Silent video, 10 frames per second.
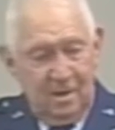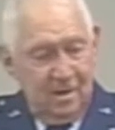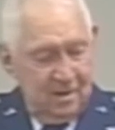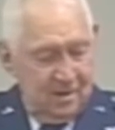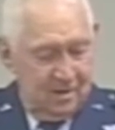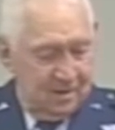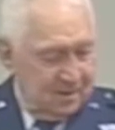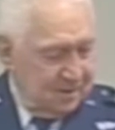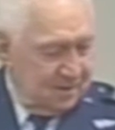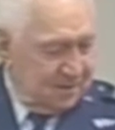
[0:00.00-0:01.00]
And uh,
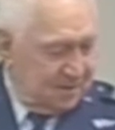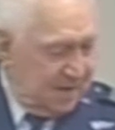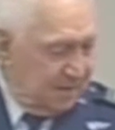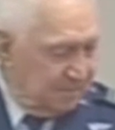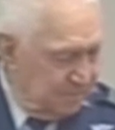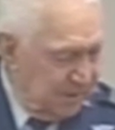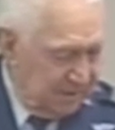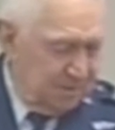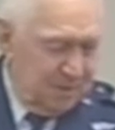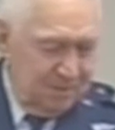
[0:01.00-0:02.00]
this Jap
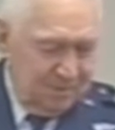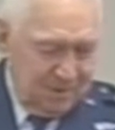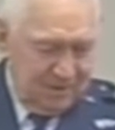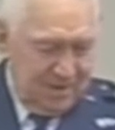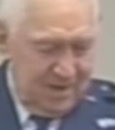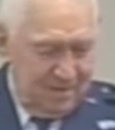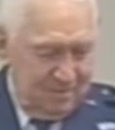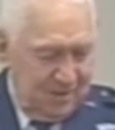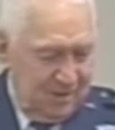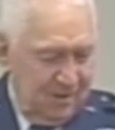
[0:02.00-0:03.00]
picked them up and looked at them,
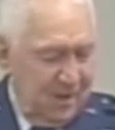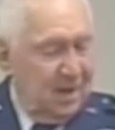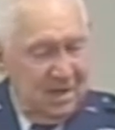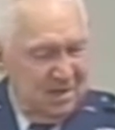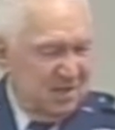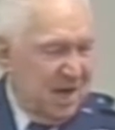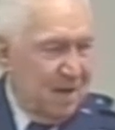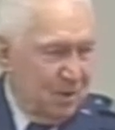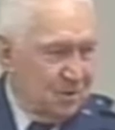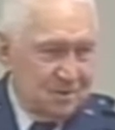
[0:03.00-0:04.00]
you know, and
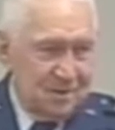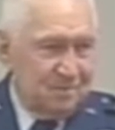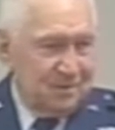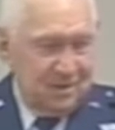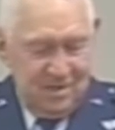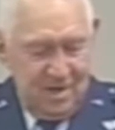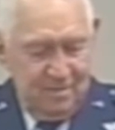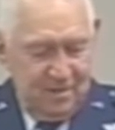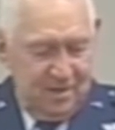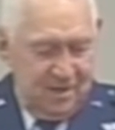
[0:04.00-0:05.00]
jabbering something in
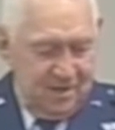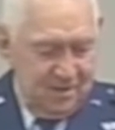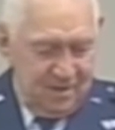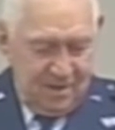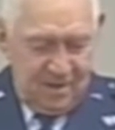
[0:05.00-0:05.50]
Japanese.